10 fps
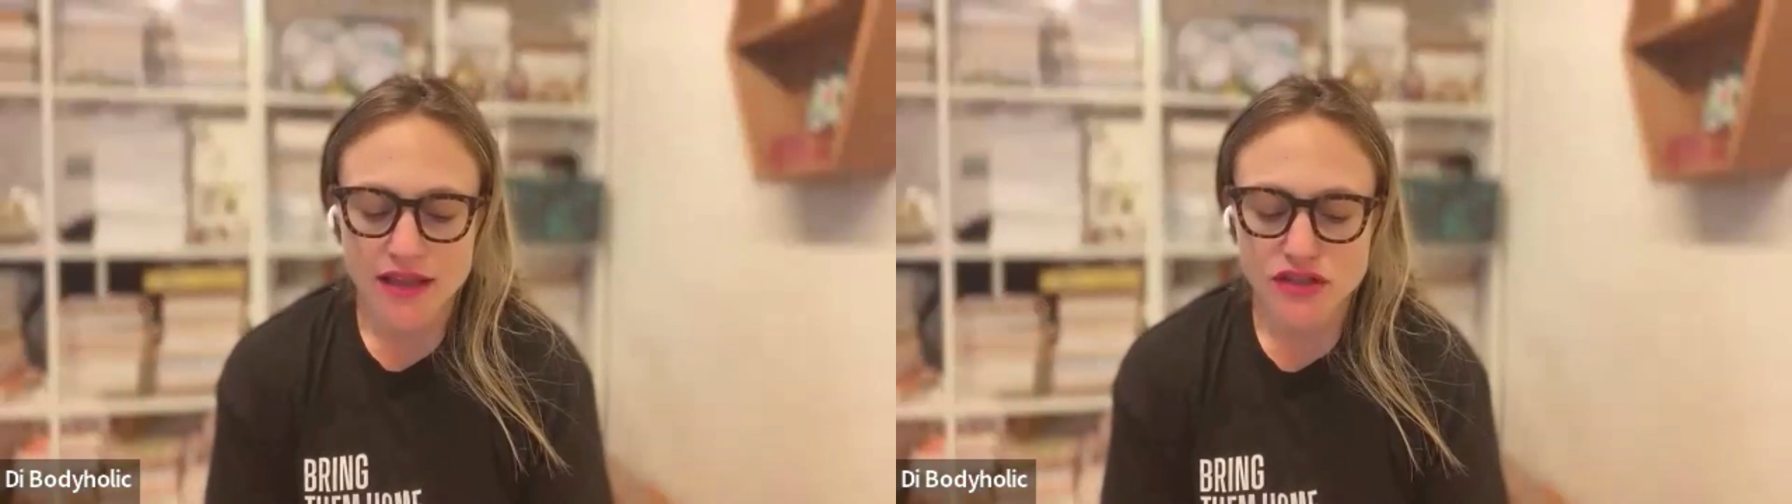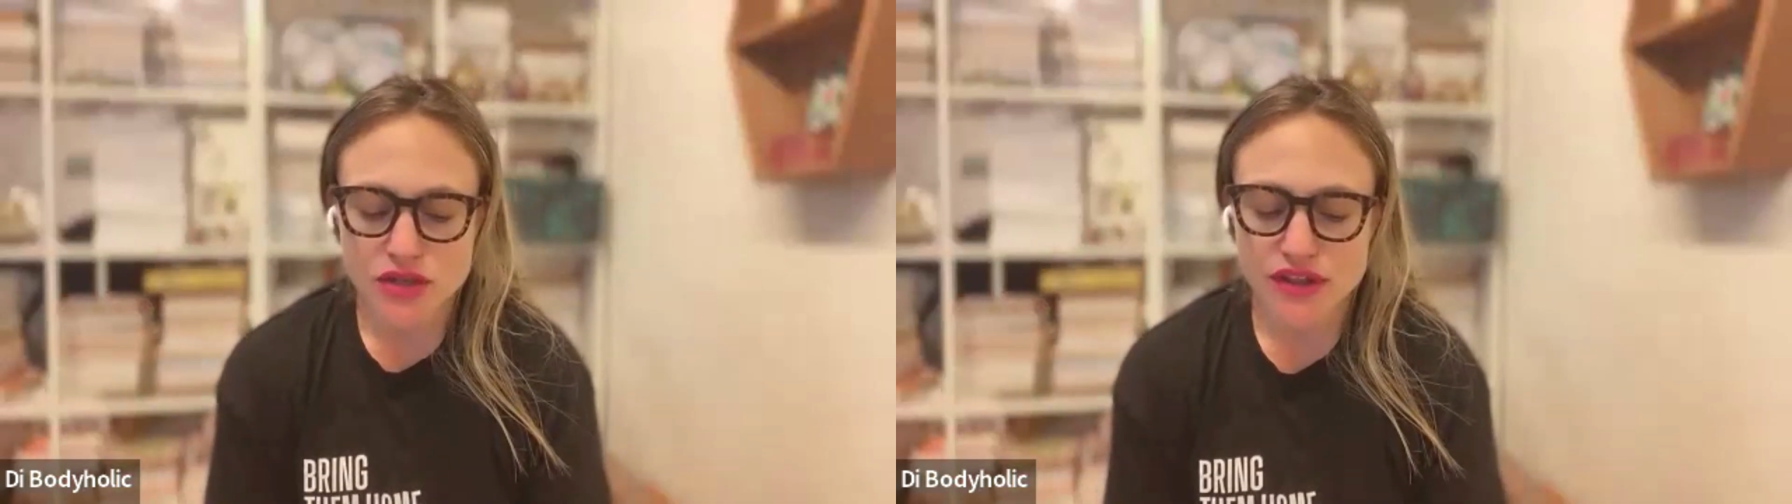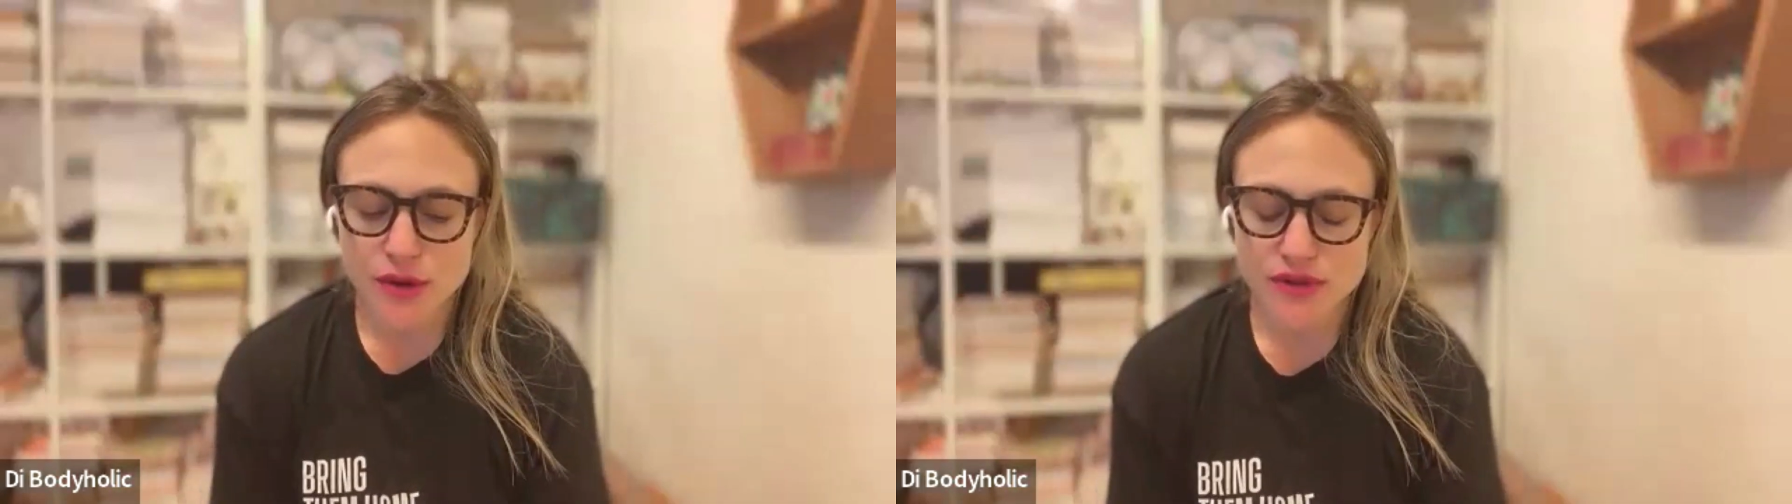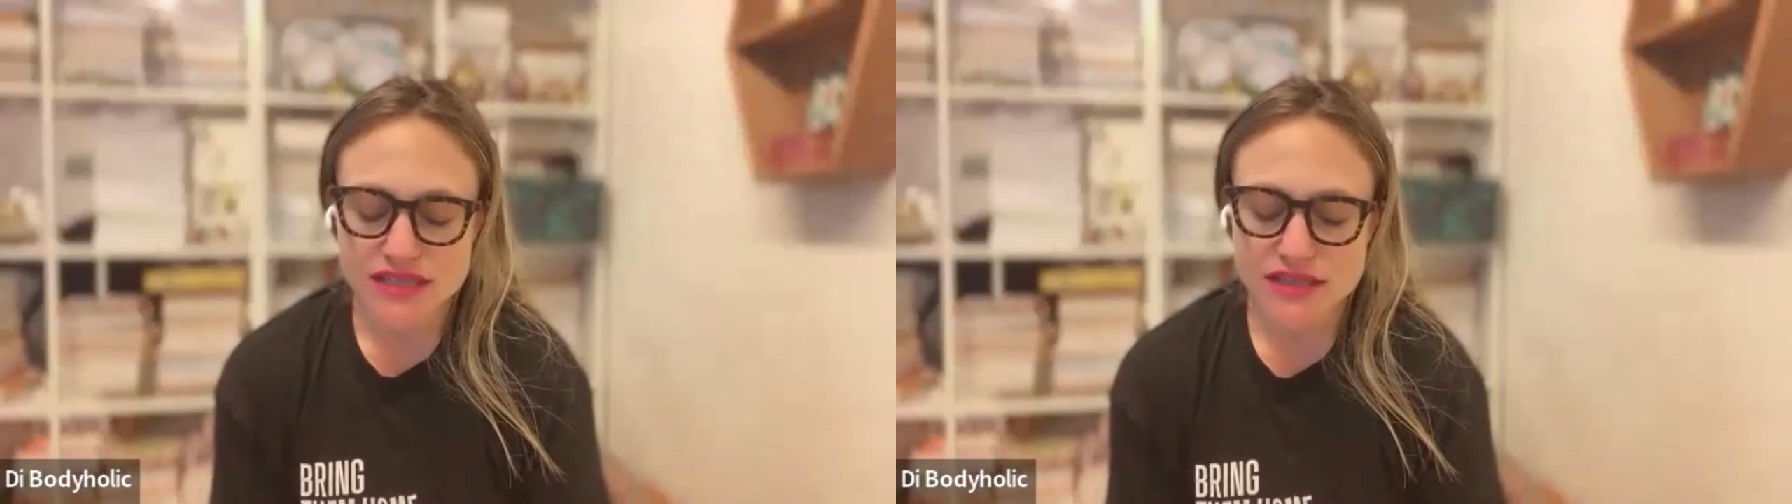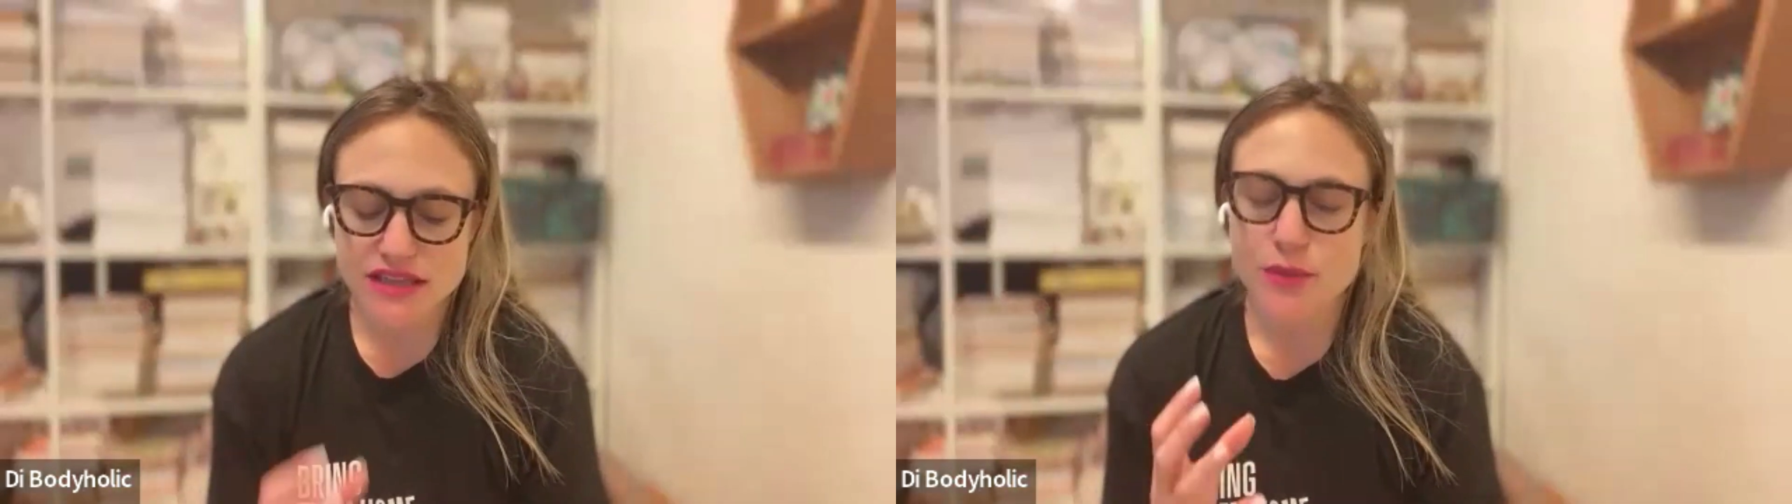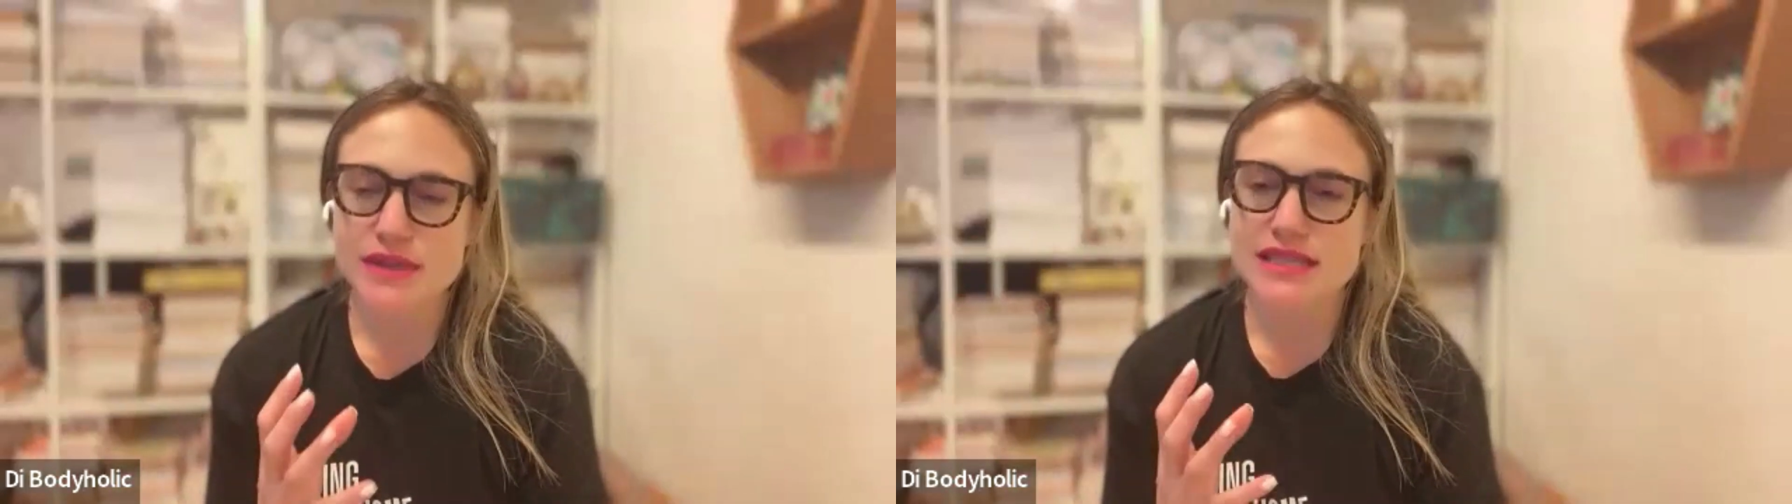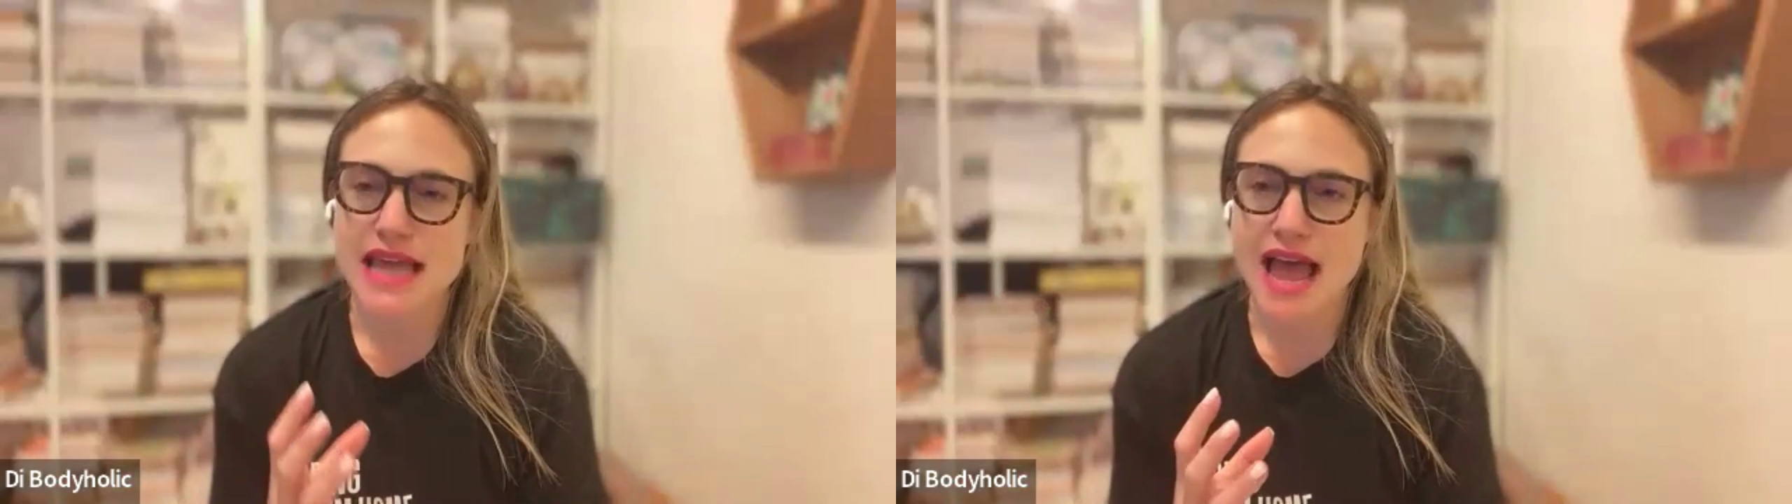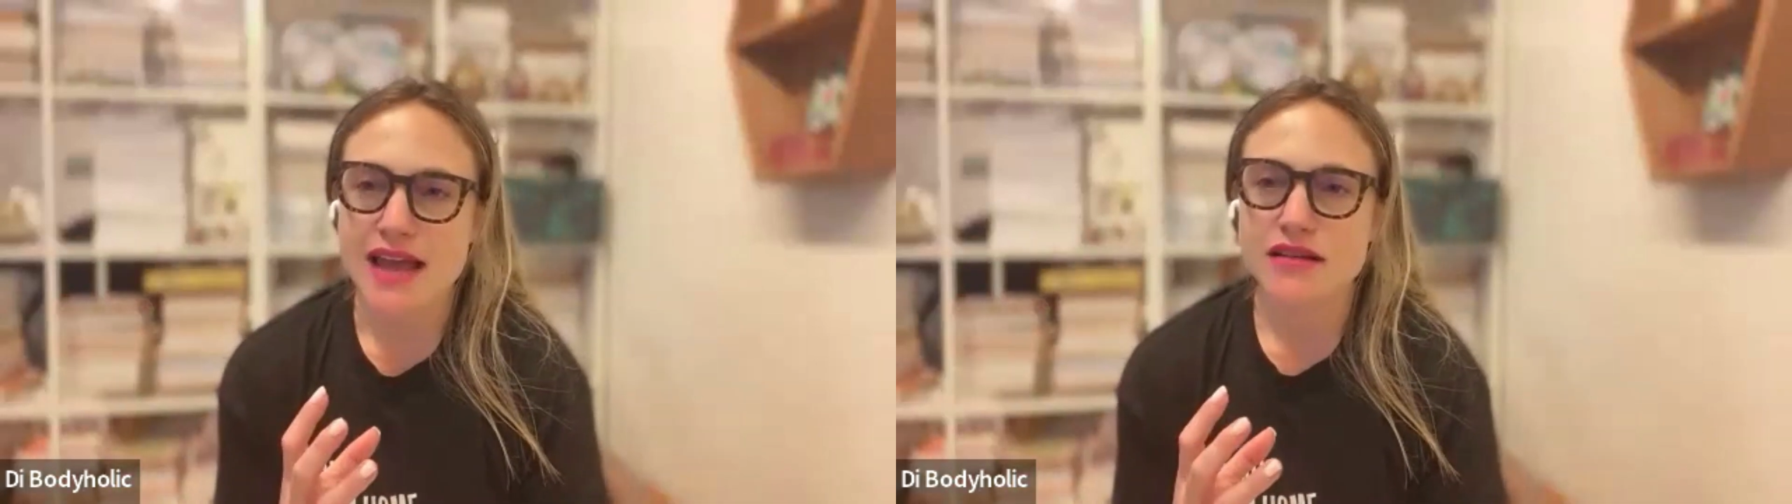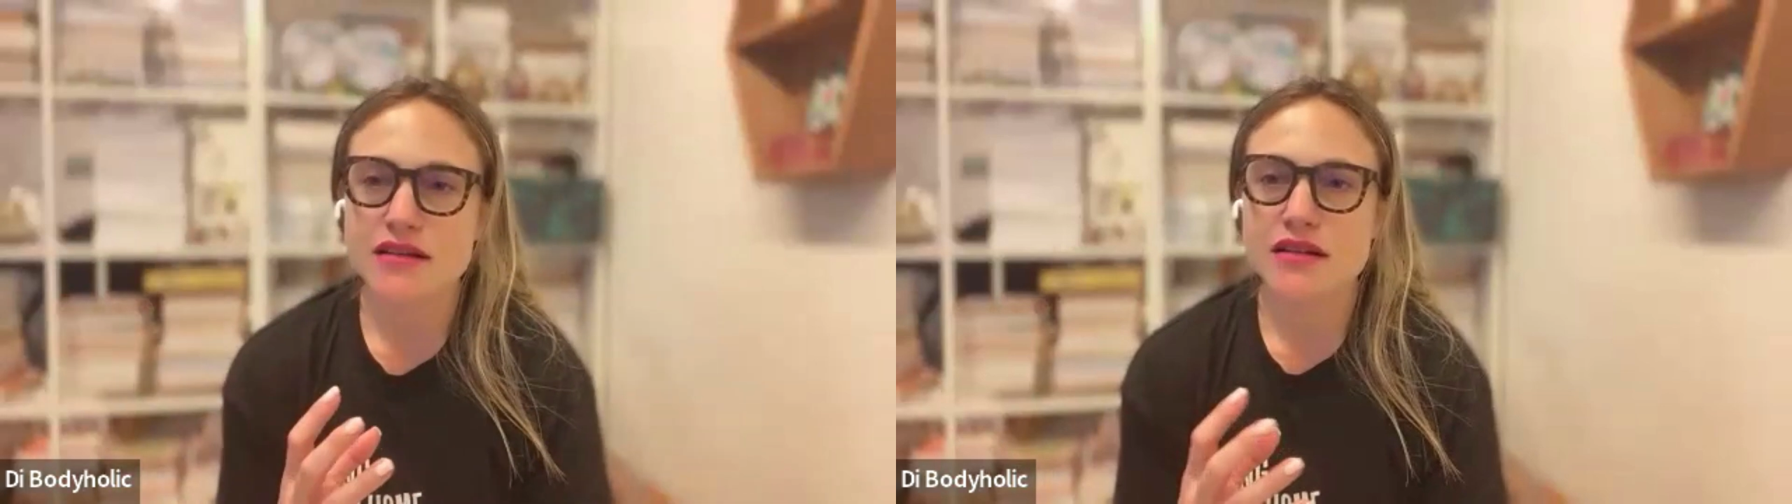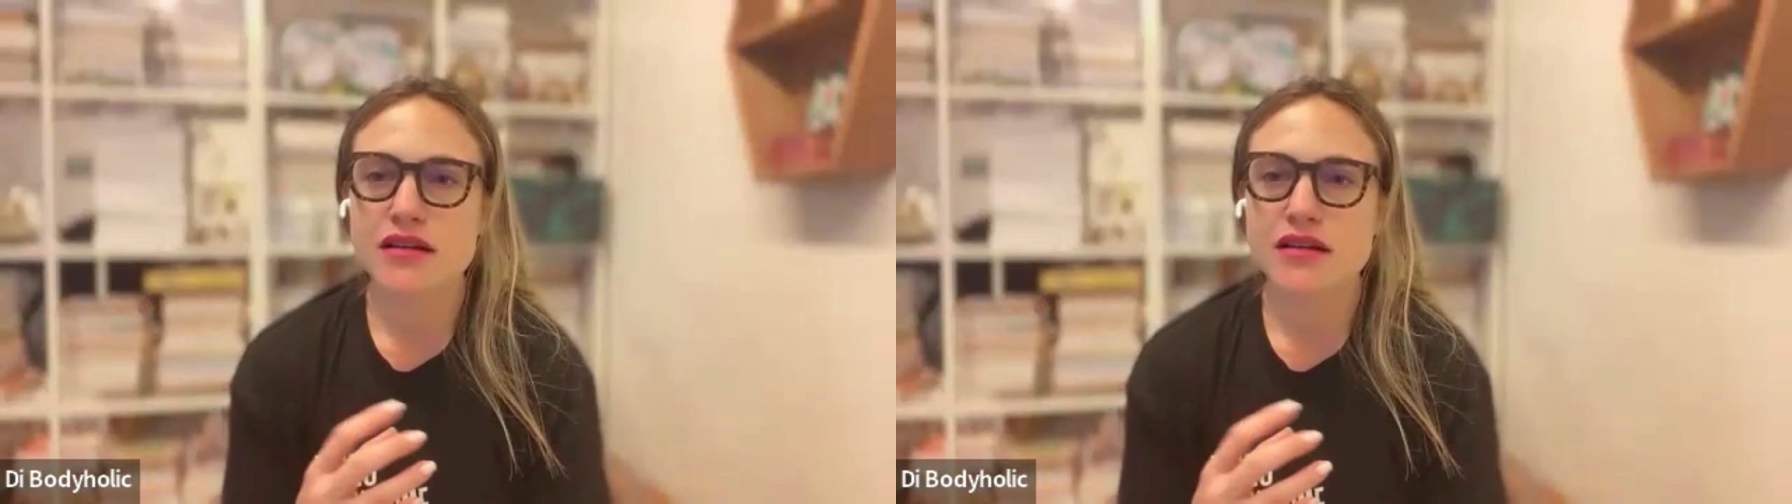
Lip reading: So there was that.